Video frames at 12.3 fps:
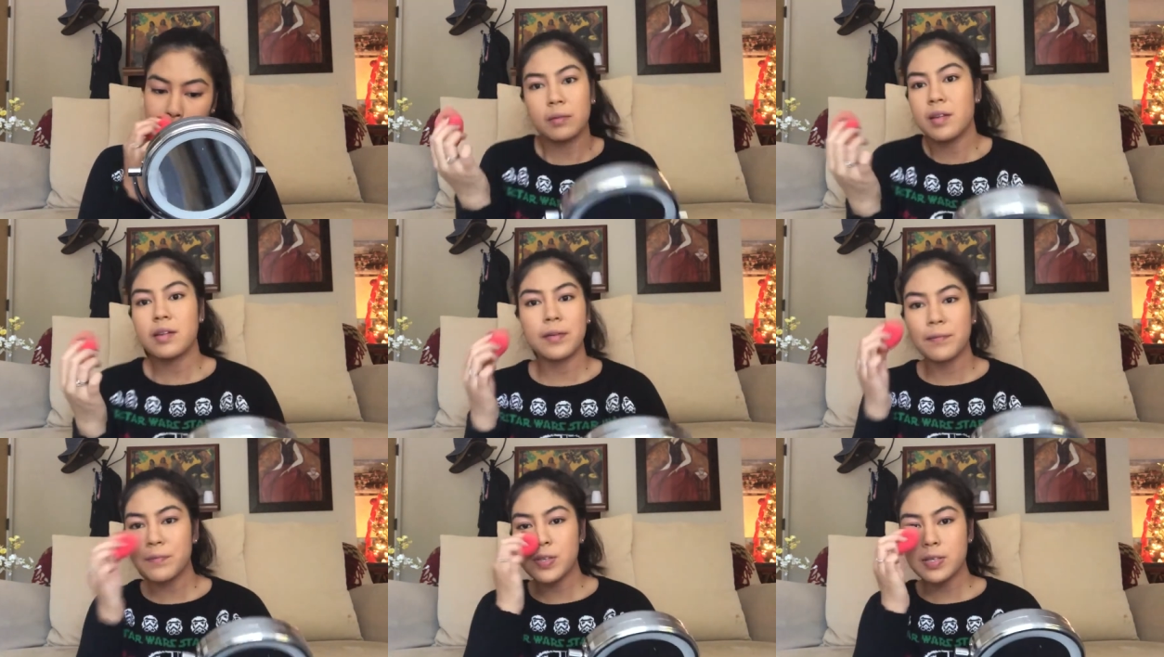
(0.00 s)
I don't
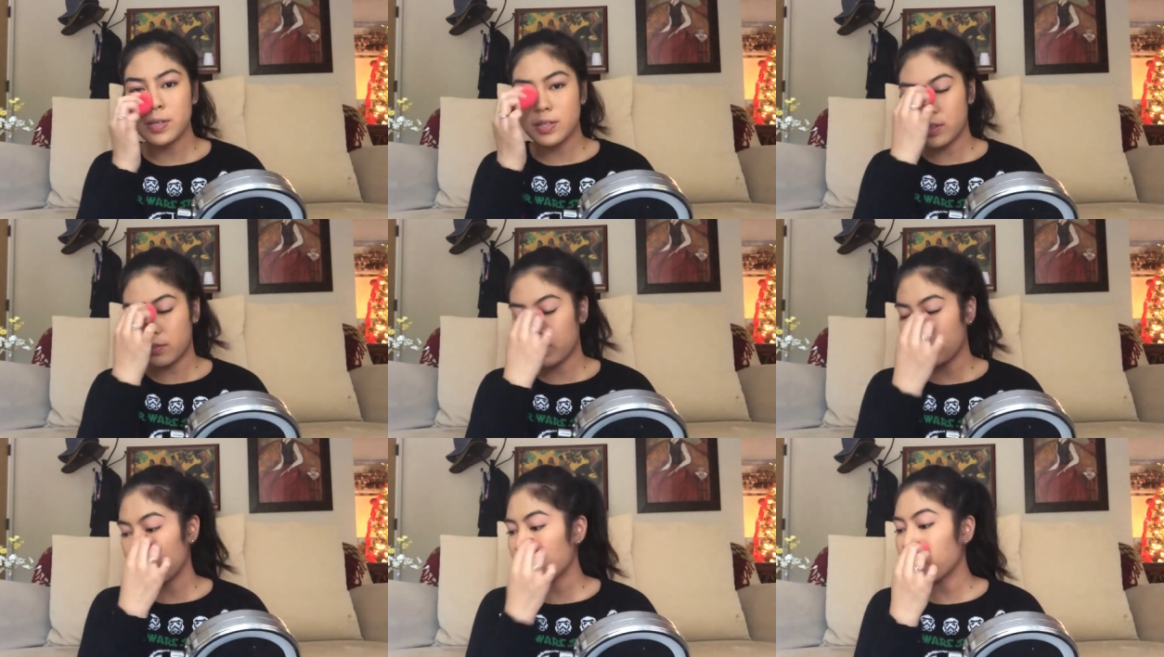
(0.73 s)
know, just cause I
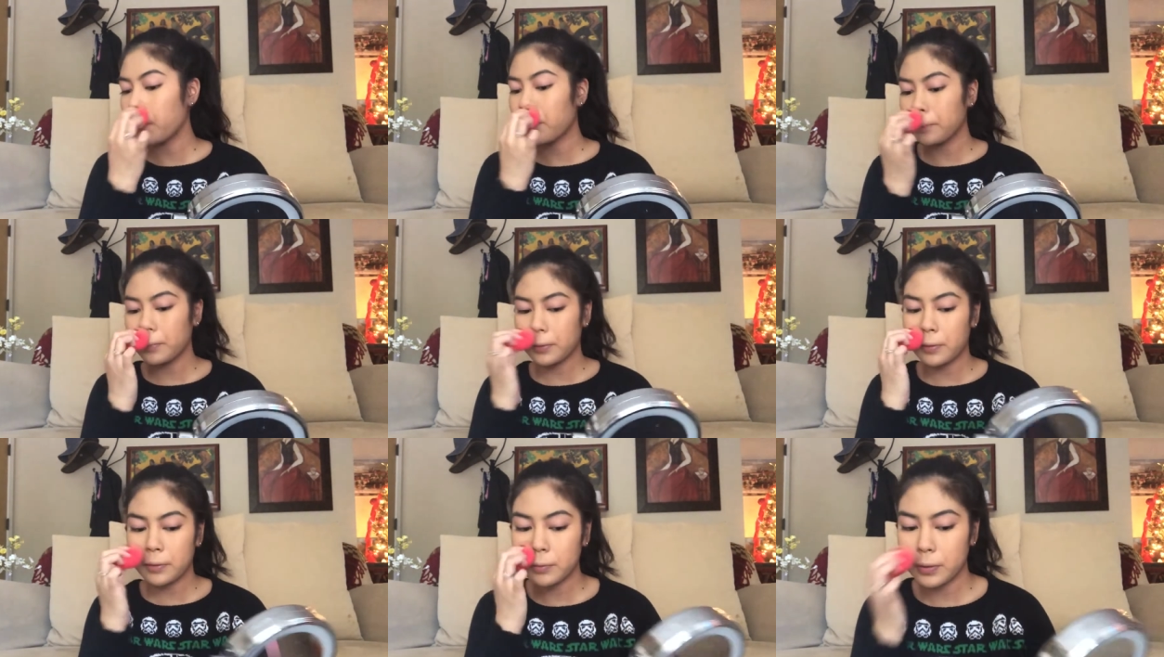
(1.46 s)
feel like only
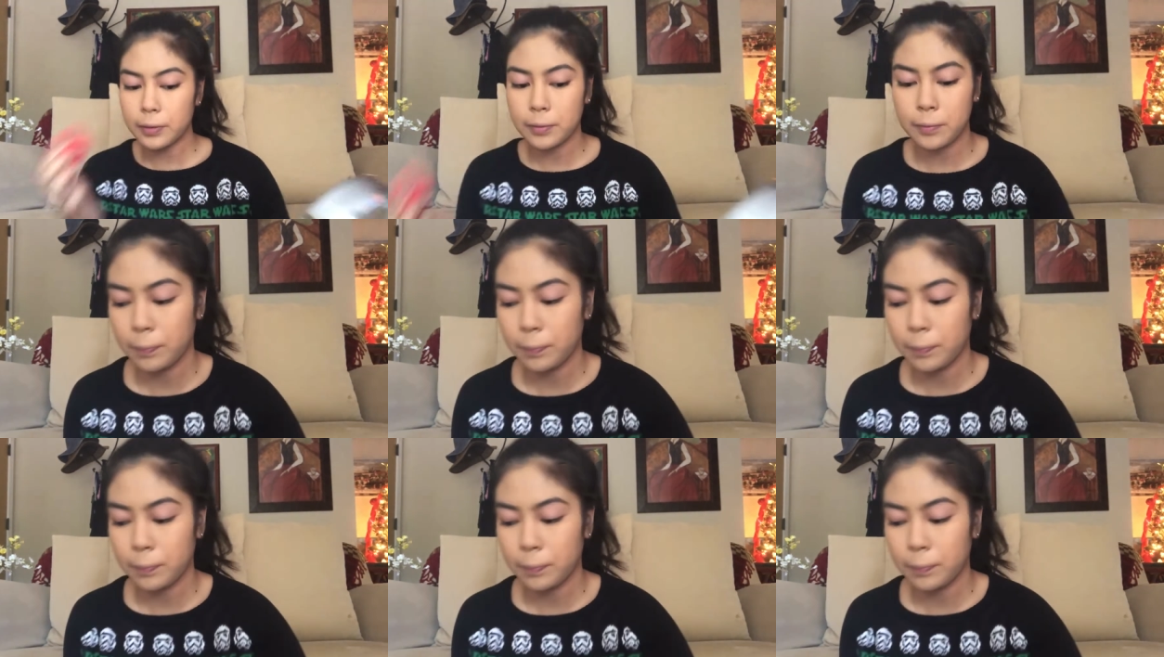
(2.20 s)
putting on one.